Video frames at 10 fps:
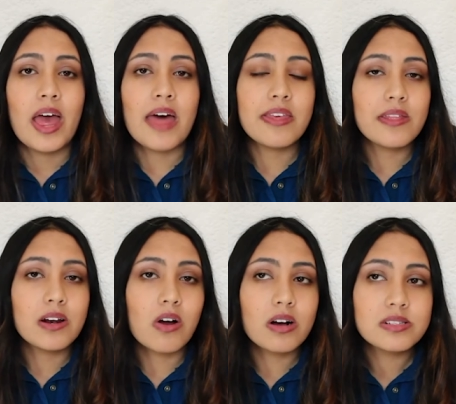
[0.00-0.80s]
And then the
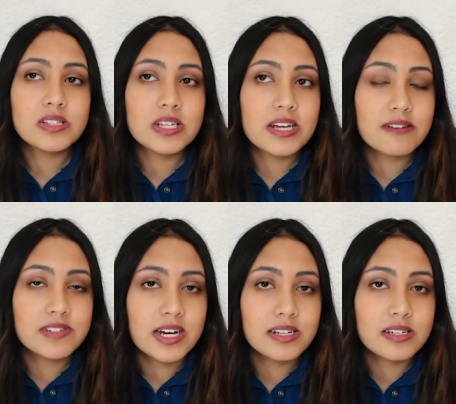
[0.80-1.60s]
last thing I've
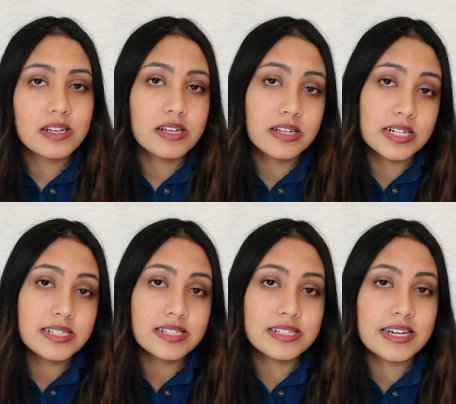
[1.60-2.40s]
done
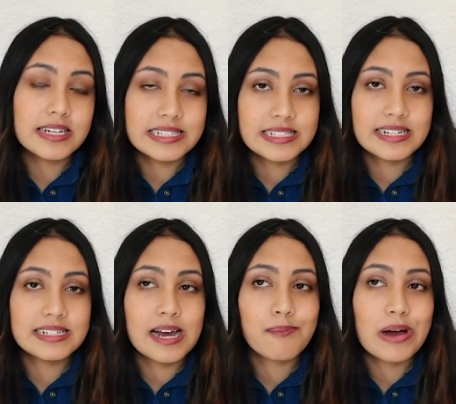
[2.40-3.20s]
recently is
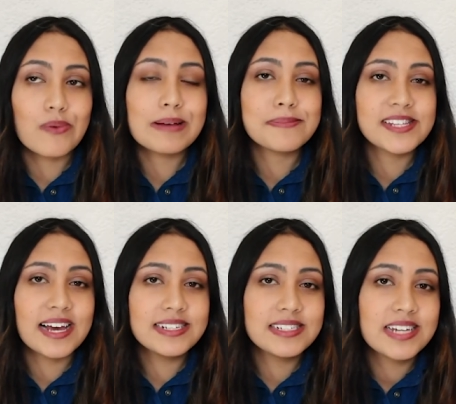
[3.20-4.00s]
setting up my
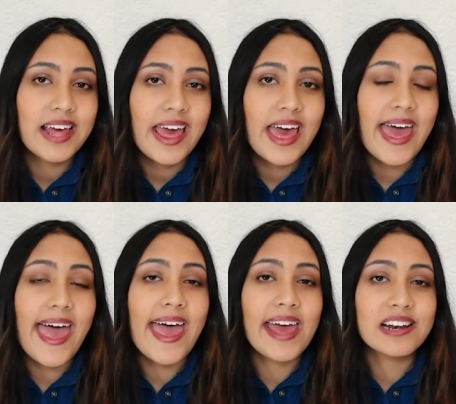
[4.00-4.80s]
website
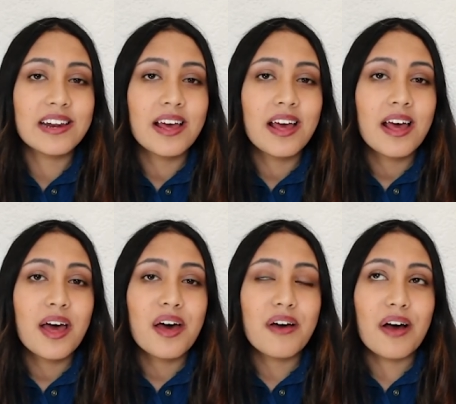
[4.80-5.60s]
and
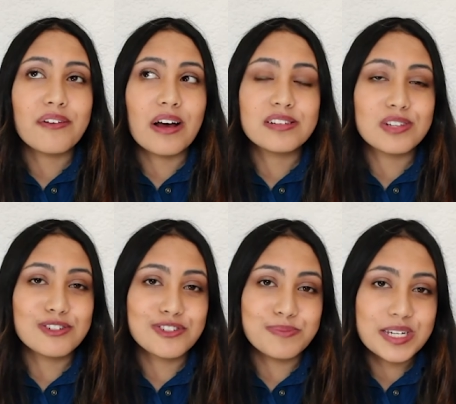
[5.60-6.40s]
uh,
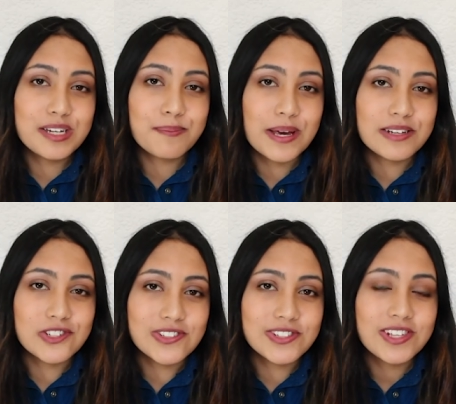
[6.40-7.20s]
social media
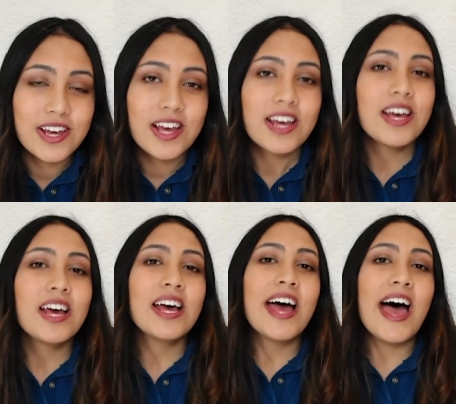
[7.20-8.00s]
pages.
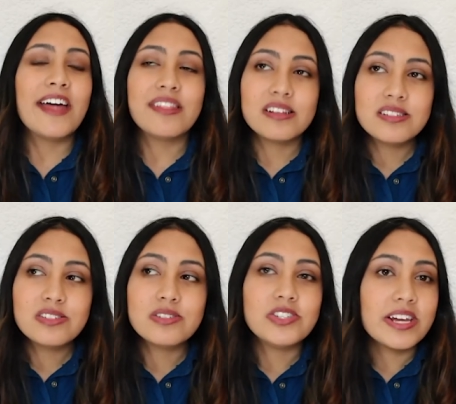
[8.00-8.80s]
And this is
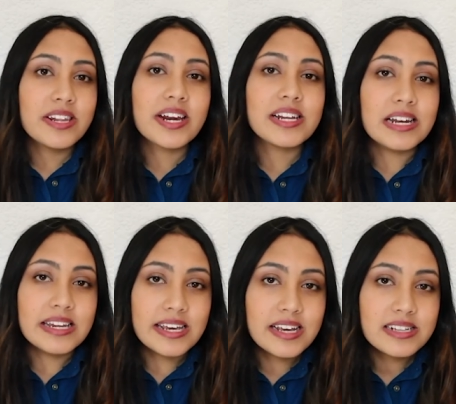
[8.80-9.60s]
to generate
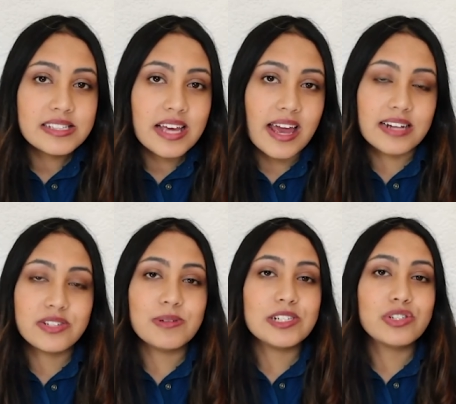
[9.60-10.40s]
leads and
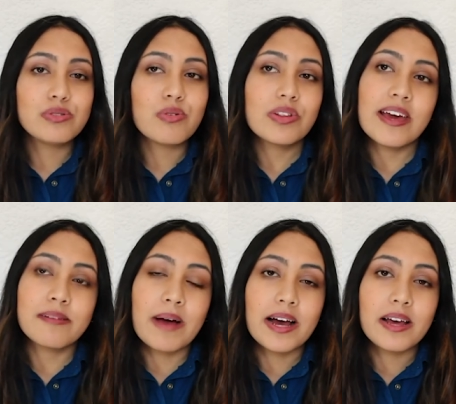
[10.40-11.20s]
to ensure
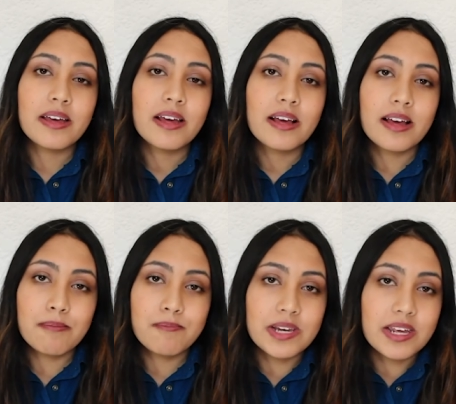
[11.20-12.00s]
that my
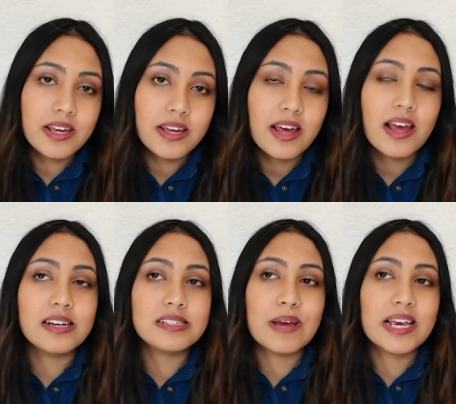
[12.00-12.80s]
company
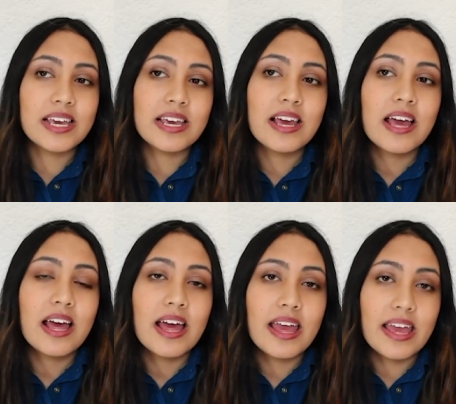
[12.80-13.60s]
is making
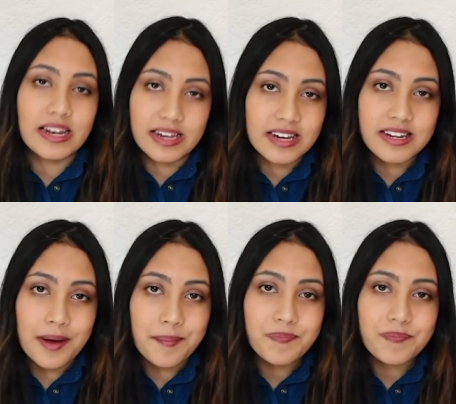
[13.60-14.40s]
an
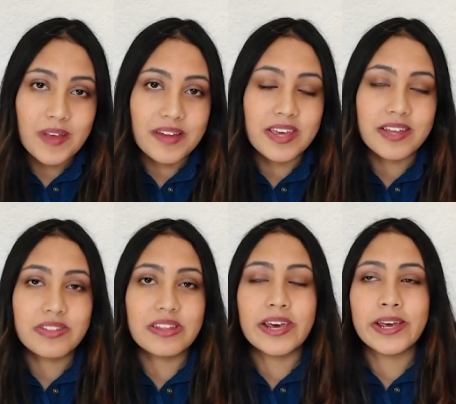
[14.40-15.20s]
income at the end
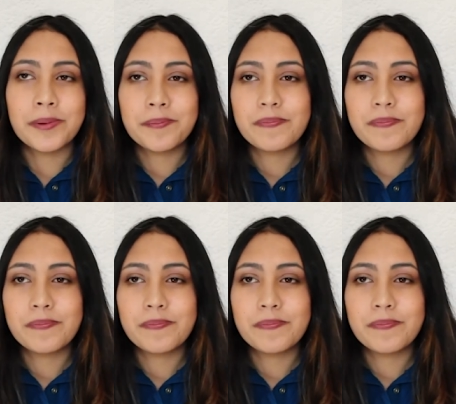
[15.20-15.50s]
of the day.